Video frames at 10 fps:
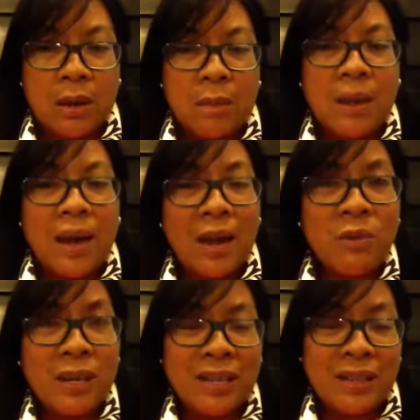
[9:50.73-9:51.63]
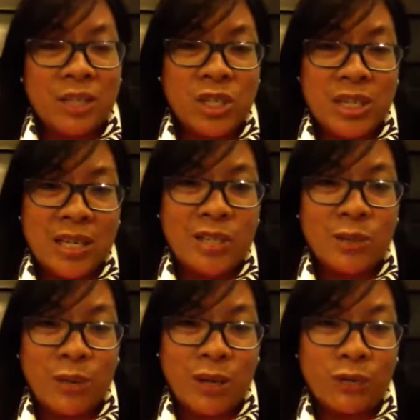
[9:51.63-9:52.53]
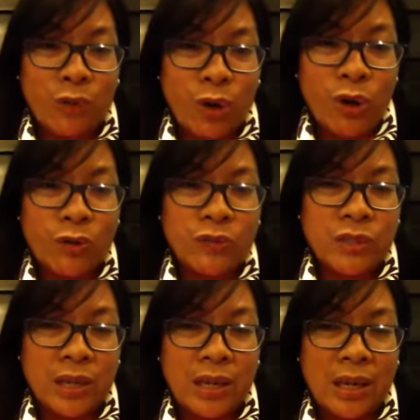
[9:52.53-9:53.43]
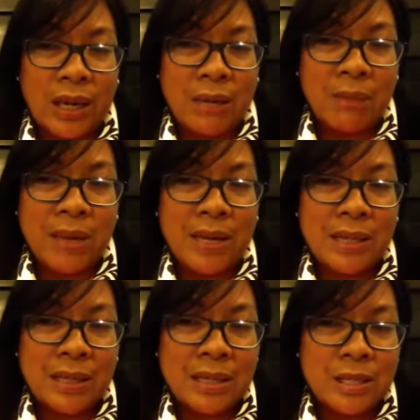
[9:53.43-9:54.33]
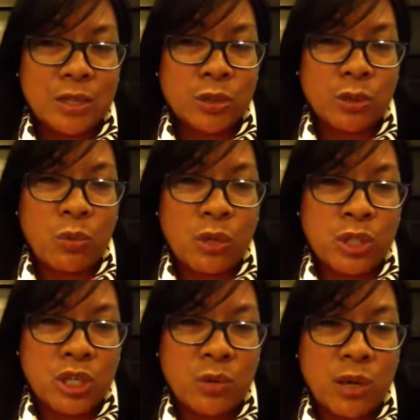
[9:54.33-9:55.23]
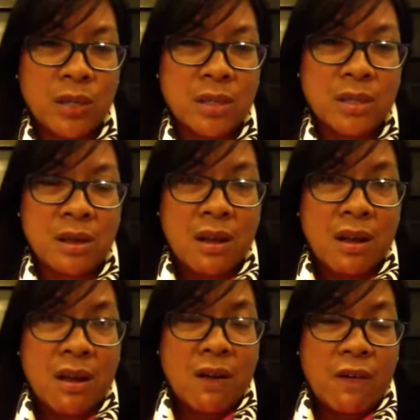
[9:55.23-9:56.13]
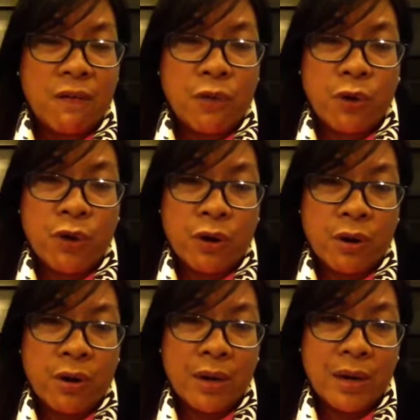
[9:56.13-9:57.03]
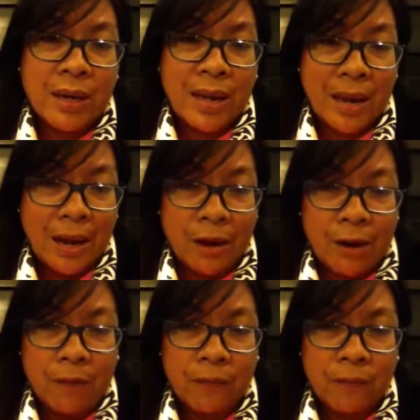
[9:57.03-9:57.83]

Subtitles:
But I really think she needs to be involved in making the decision on what she wants for her care.